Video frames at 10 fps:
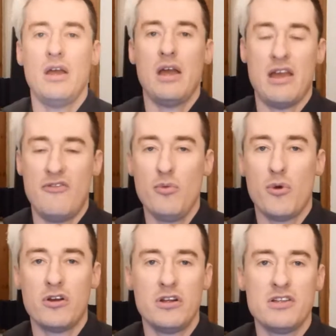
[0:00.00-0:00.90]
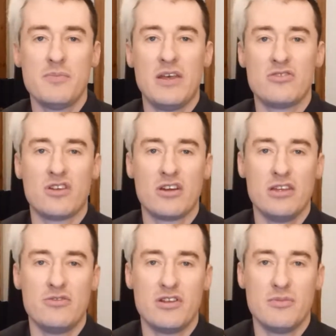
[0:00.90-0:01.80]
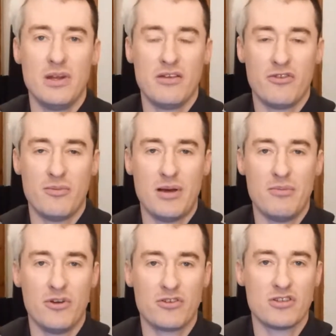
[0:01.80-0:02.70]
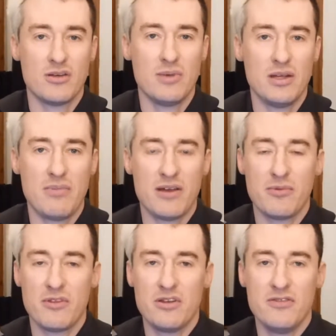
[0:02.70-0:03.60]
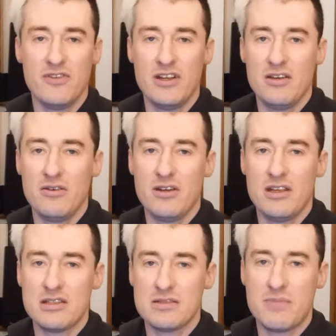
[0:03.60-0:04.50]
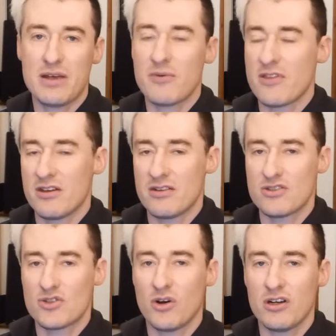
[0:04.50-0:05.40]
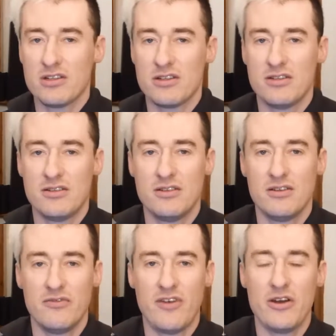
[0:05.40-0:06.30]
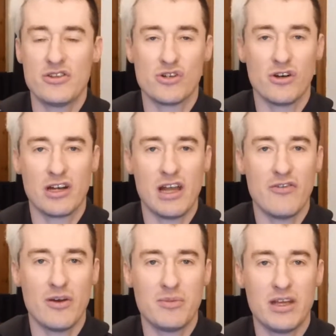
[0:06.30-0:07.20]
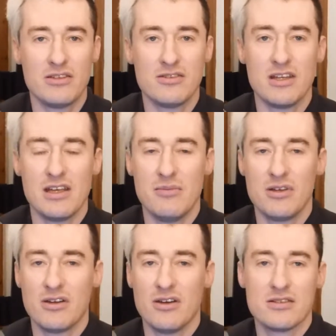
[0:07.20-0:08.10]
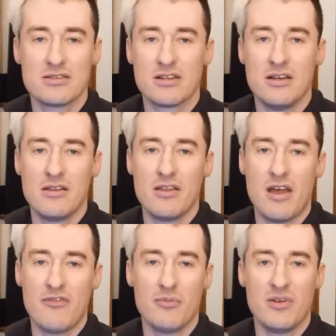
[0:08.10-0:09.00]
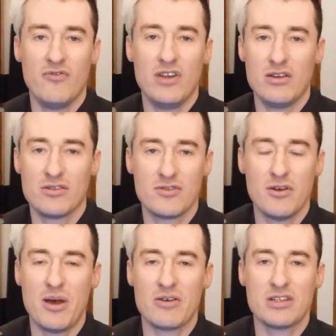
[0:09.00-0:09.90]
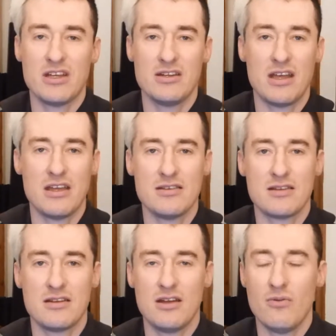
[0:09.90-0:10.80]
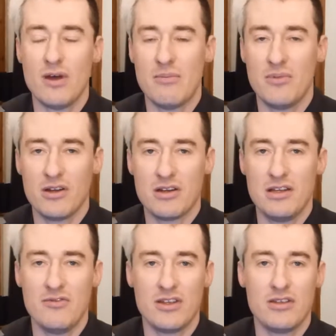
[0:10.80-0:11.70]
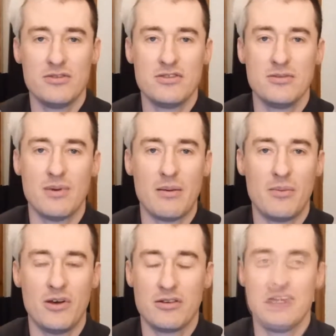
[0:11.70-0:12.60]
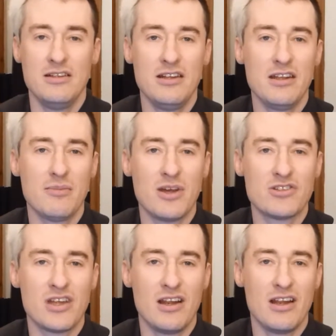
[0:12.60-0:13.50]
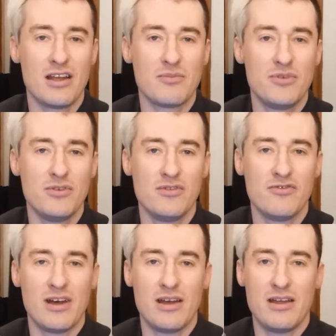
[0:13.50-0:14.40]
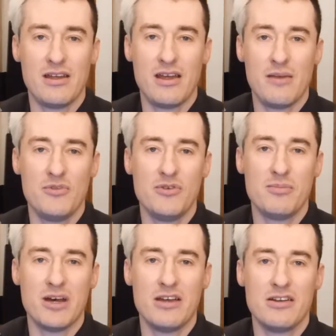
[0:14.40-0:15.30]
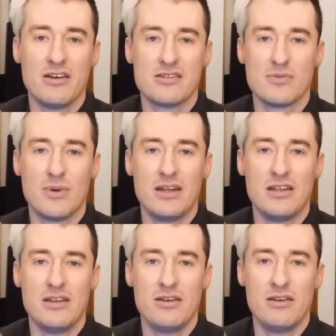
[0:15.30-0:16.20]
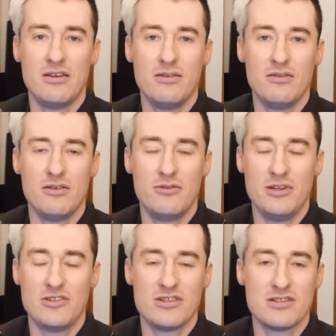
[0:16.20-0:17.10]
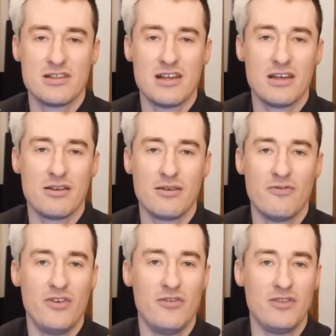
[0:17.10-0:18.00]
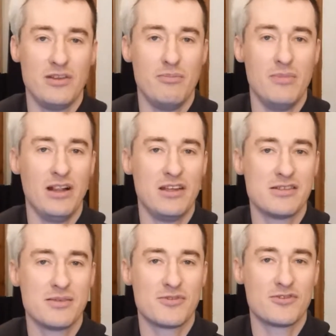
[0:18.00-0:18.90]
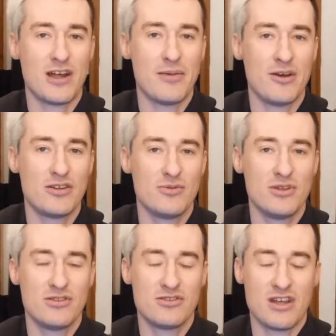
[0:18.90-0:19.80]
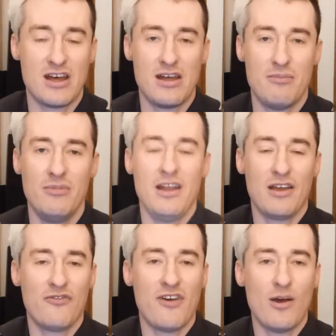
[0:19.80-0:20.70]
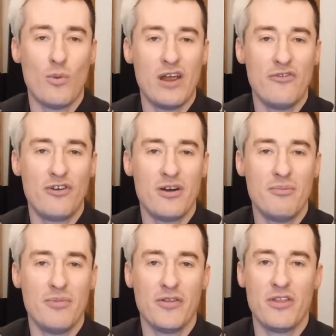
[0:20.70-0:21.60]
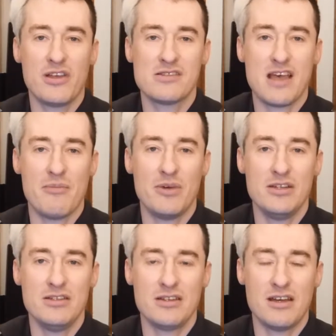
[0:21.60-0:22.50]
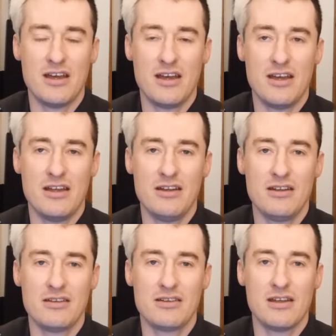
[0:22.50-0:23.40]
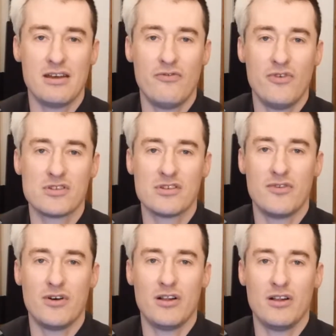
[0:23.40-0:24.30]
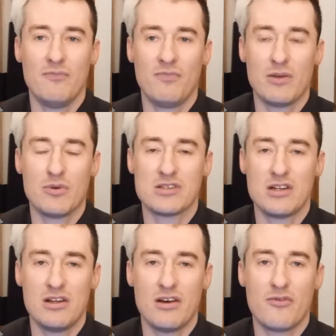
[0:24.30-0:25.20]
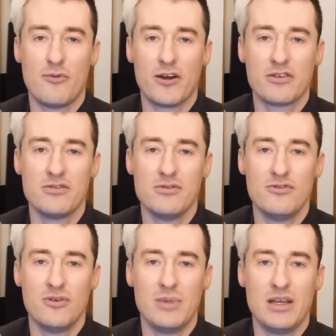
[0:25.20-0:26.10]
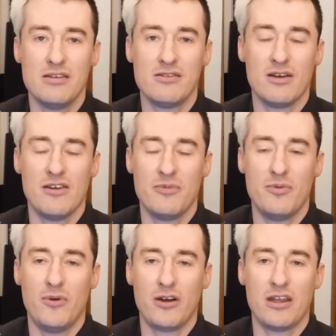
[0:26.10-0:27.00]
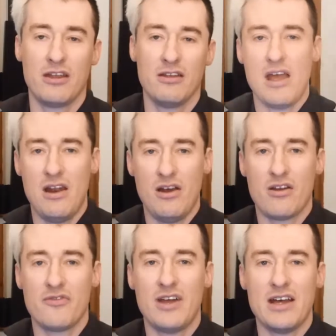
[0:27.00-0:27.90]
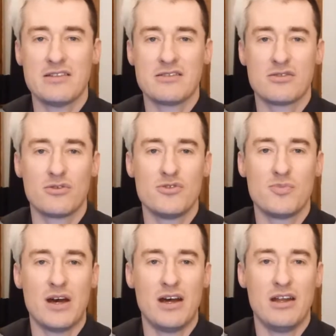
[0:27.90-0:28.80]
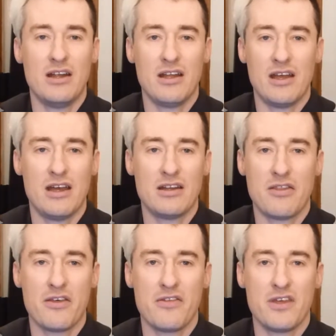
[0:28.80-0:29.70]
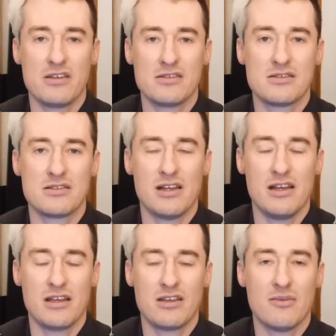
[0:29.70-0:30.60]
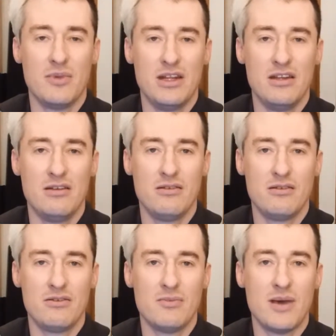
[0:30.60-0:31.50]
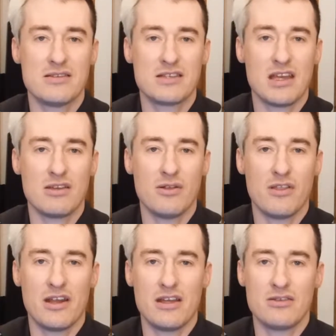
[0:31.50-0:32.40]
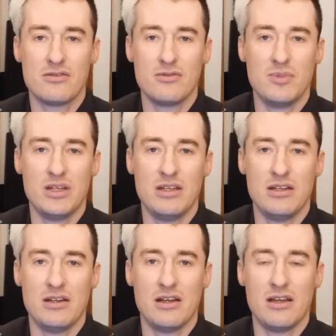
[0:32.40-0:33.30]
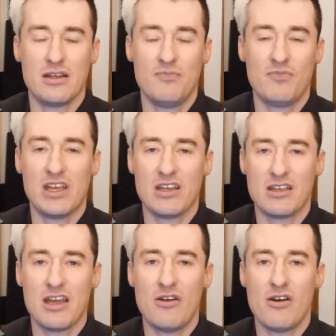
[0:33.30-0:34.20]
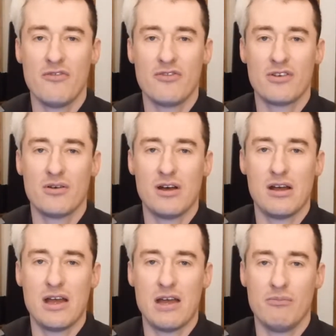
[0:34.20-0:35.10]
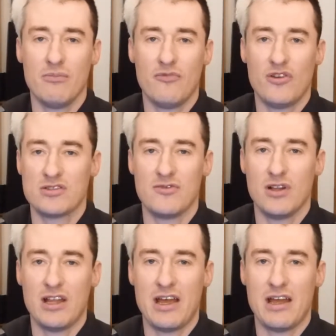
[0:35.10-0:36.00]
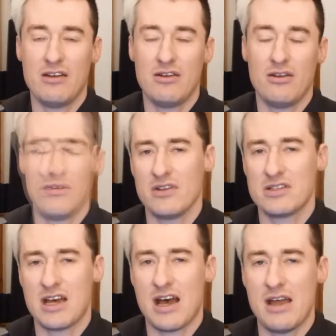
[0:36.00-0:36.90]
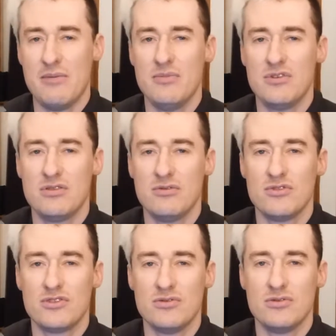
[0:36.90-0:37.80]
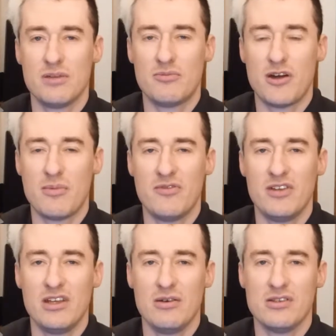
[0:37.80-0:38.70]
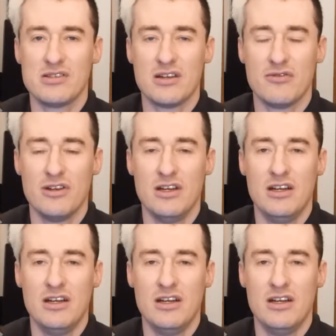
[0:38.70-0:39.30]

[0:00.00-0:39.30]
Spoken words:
Hey everyone, it's baze.djunkiii transmitting from Hamburg, Germany, back with a new video, and yes, back with a short, very short live update today, because there haven't been videos for about 10 days, and no, I'm not leaving YouTube, I'm not deleting my channel like PewDiePie does when he reaches like 50 million subscribers, which I'm like far away from, but things happened. And yeah, first of all, there was a lot of work to do for me, so I've been working a lot of nights at the Grünspan, and I had other things like coming into my schedule that had to be like taken care of. So I hadn't the time to shoot a proper video and stuff.